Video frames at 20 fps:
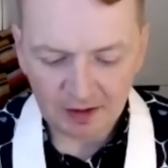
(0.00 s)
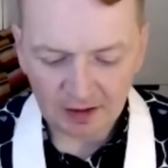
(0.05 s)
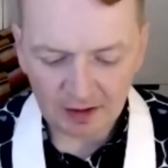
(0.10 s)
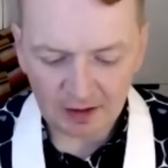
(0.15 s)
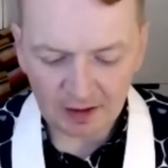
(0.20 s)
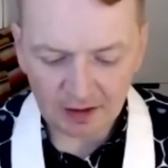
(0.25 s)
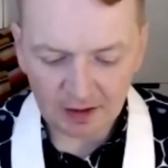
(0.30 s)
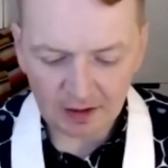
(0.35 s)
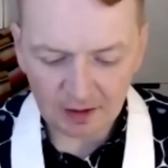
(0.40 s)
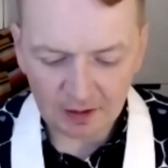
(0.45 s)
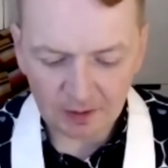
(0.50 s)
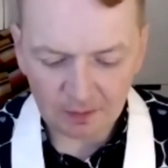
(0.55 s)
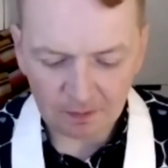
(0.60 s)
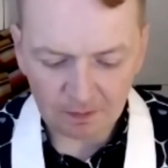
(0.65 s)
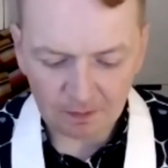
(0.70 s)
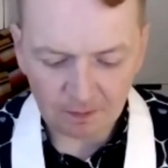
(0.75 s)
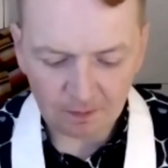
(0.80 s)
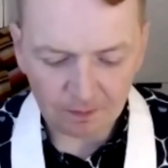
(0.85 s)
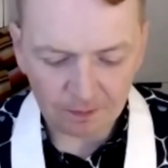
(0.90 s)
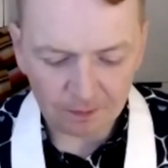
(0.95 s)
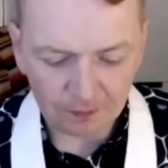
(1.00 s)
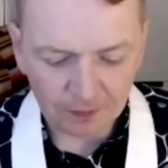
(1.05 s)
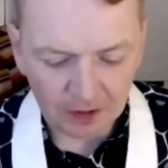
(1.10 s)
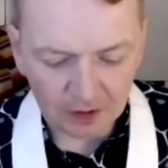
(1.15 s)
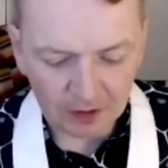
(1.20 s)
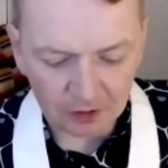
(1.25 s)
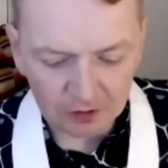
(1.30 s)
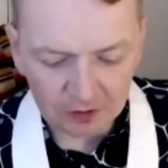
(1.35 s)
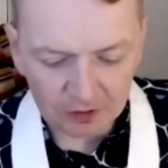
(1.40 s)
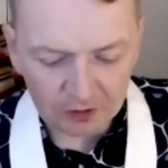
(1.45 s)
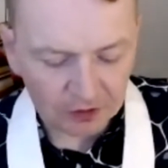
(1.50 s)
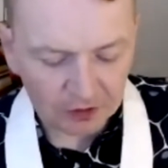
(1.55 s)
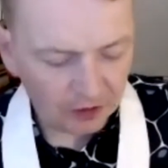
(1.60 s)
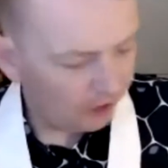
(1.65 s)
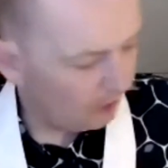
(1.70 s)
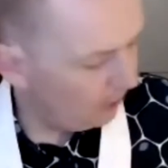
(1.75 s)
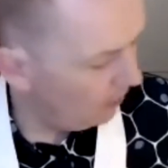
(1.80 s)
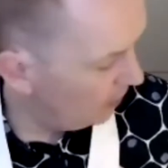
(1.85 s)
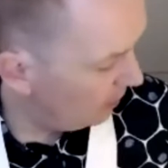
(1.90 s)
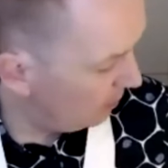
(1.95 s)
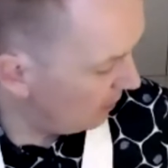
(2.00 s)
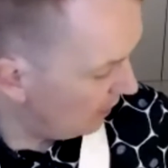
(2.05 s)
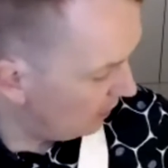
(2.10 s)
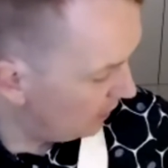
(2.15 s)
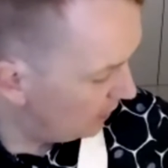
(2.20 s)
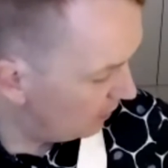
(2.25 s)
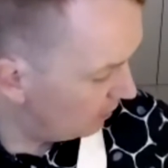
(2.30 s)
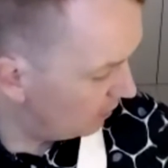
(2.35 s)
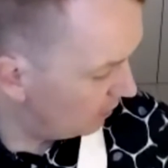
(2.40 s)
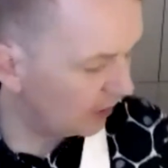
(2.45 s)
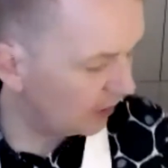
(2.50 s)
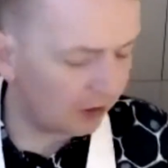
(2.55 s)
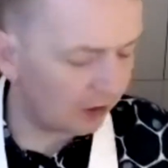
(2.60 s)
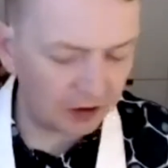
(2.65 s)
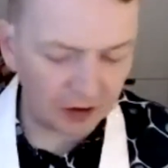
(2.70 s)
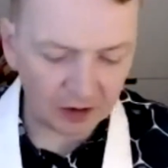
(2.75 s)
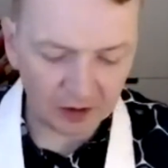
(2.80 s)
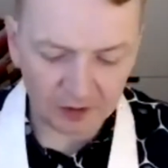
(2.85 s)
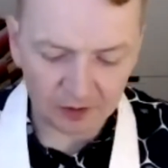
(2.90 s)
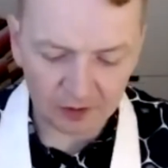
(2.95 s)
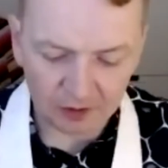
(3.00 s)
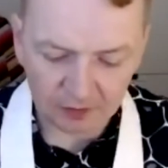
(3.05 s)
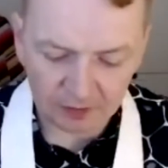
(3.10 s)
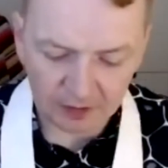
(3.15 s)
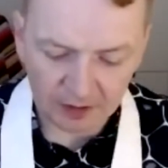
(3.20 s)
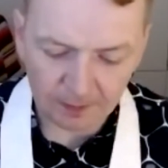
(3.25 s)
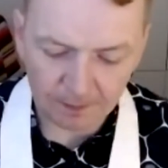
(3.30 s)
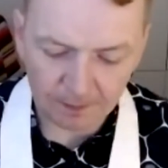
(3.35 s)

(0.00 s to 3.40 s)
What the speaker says: Just huge amounts of reductions of